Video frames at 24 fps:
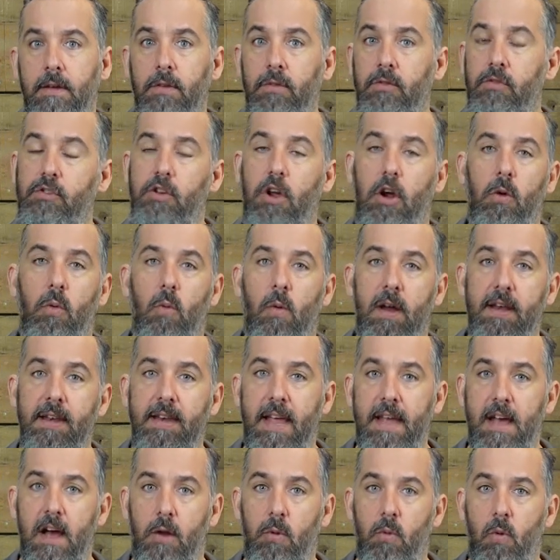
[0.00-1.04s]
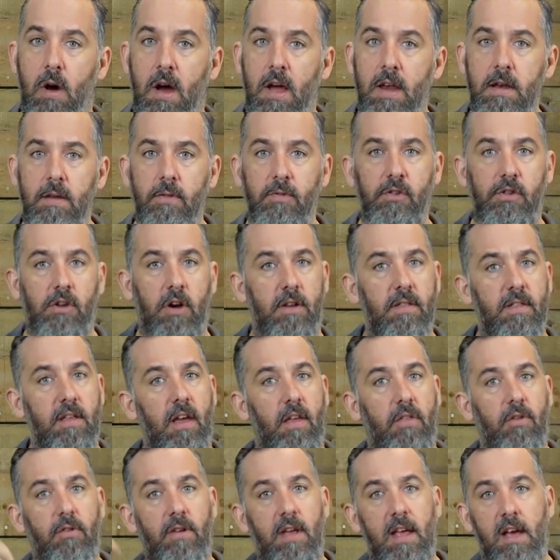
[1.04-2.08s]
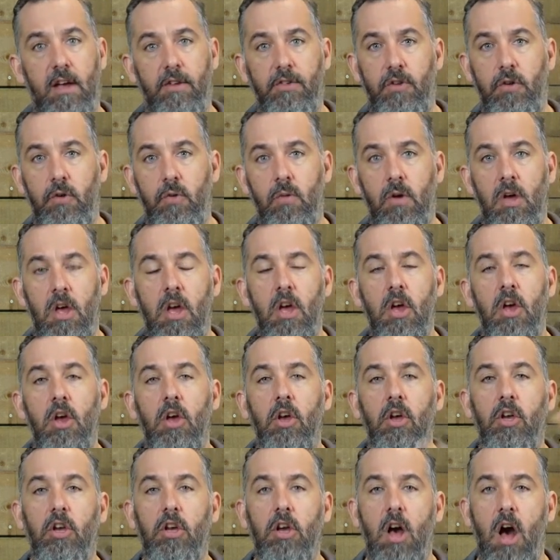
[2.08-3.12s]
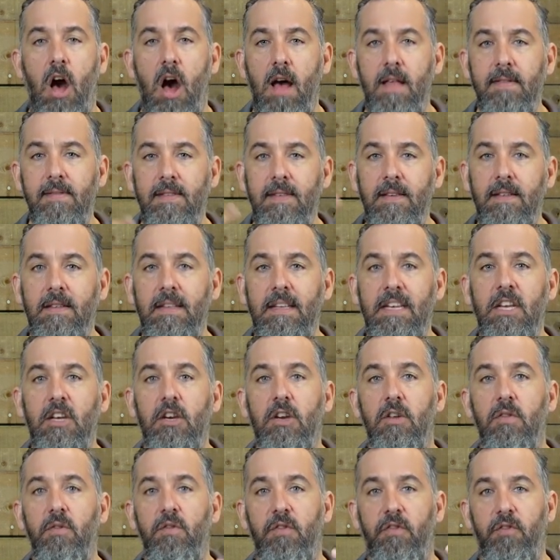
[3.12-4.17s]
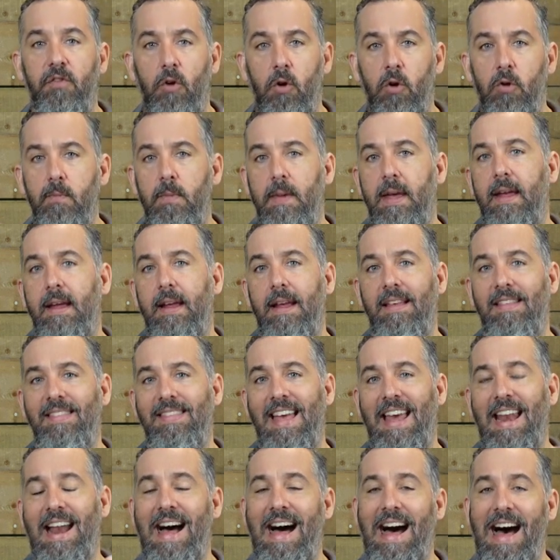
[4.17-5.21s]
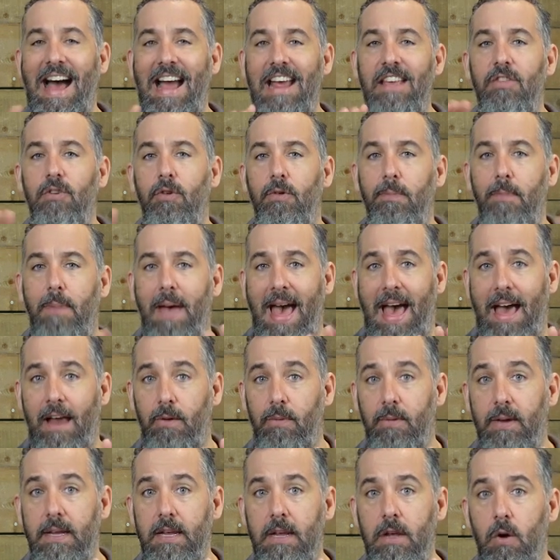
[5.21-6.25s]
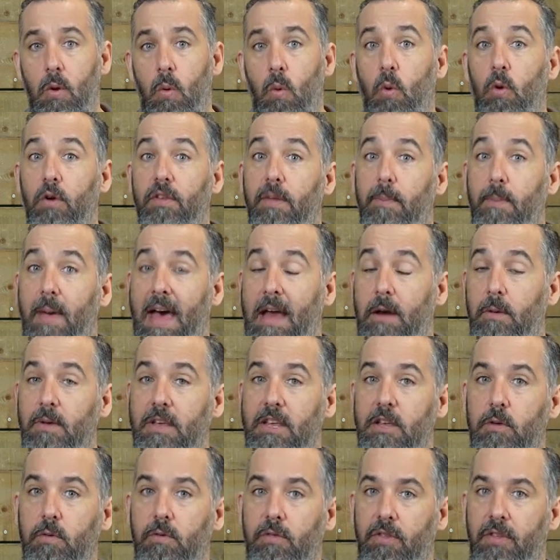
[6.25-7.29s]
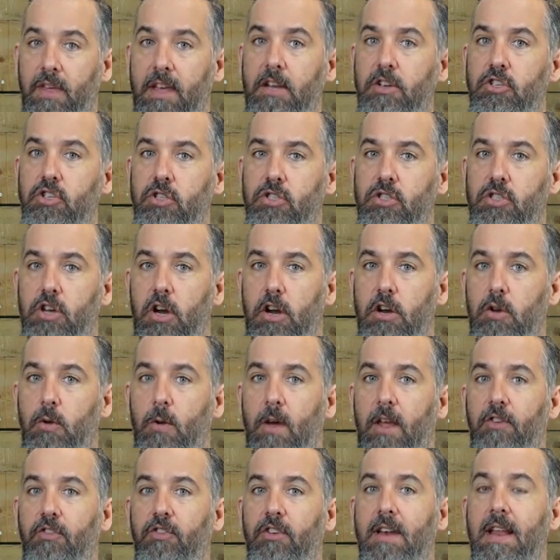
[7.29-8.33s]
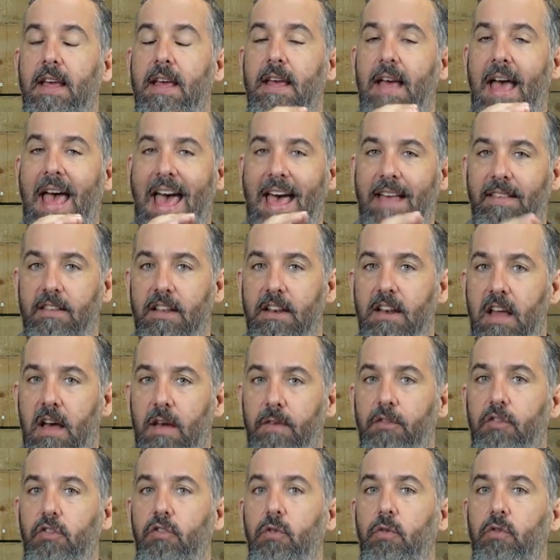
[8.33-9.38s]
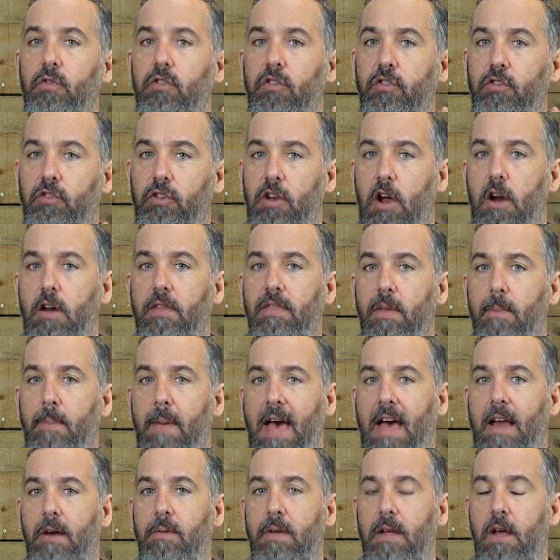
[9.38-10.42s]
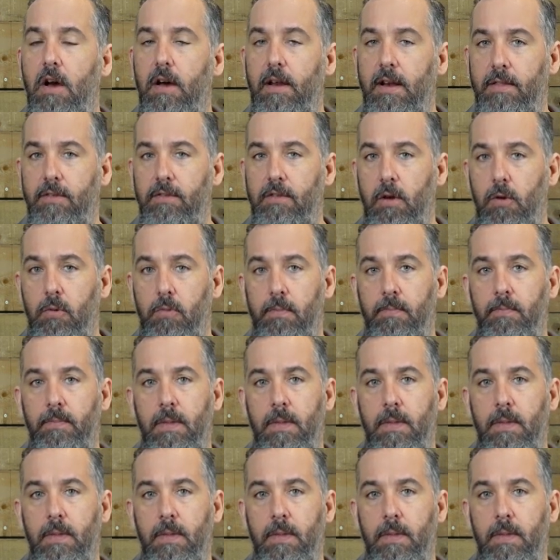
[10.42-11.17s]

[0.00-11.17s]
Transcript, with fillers: Start one day on one, start the other day on two. Constantly confirming that either battery or the battery you think should start your engine has enough juice to start the battery on its own.